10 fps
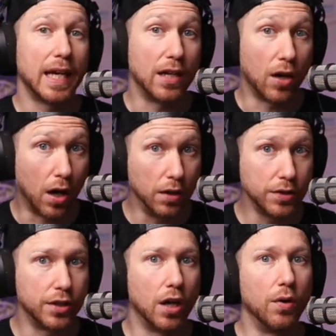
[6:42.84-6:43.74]
It
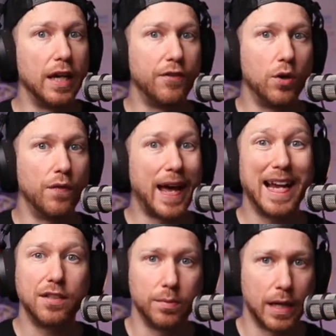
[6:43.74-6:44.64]
also, if you have
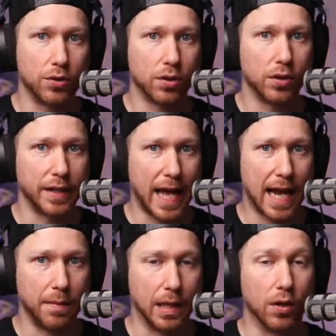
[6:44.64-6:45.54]
asymmetrical
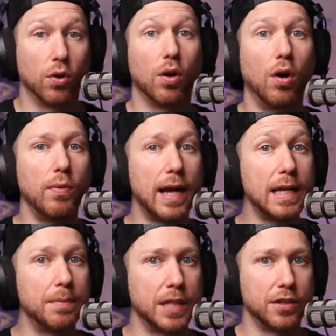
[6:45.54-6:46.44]
anatomy or
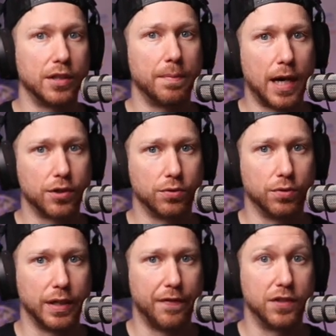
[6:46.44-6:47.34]
already potentially a
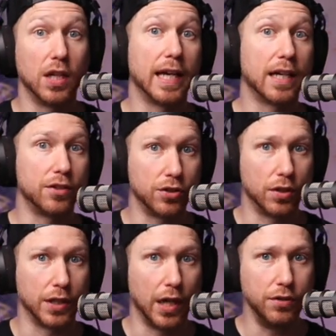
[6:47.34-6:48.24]
postural deficit like a
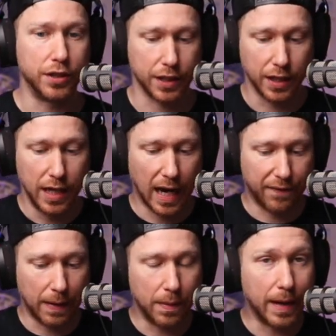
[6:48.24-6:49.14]
scoliosis, if
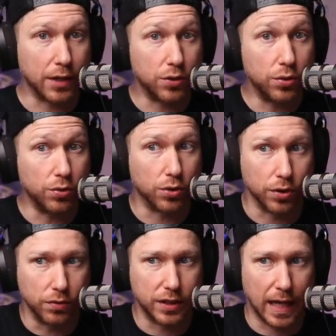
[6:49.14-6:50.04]
I put my two
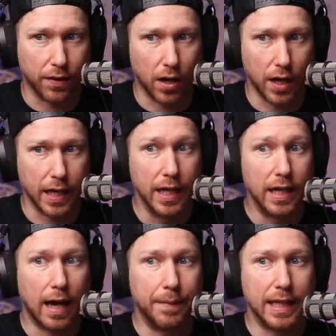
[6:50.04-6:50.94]
glutes down on it,
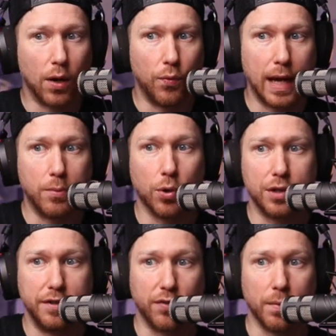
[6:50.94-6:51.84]
I'm going to get way more
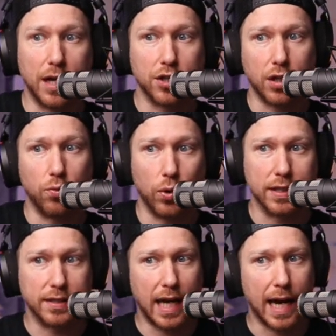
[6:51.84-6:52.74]
deformation on
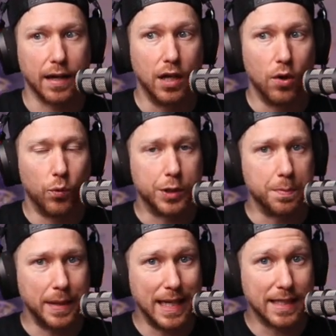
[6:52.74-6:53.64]
one side, which
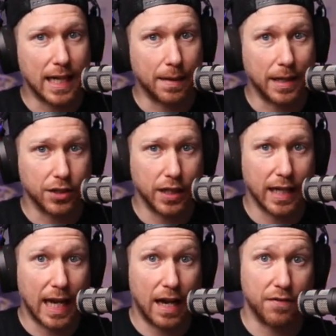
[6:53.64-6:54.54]
means that I'm actually going
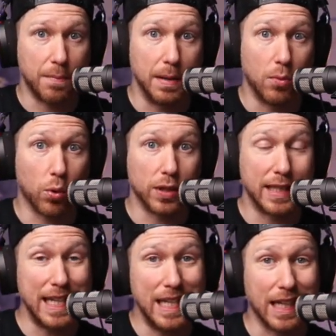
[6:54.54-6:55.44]
to have a bit more
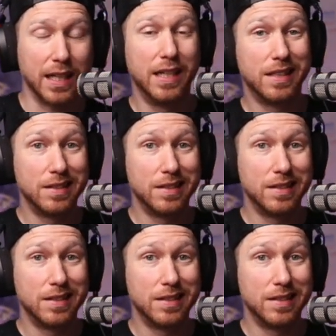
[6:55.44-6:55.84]
leaning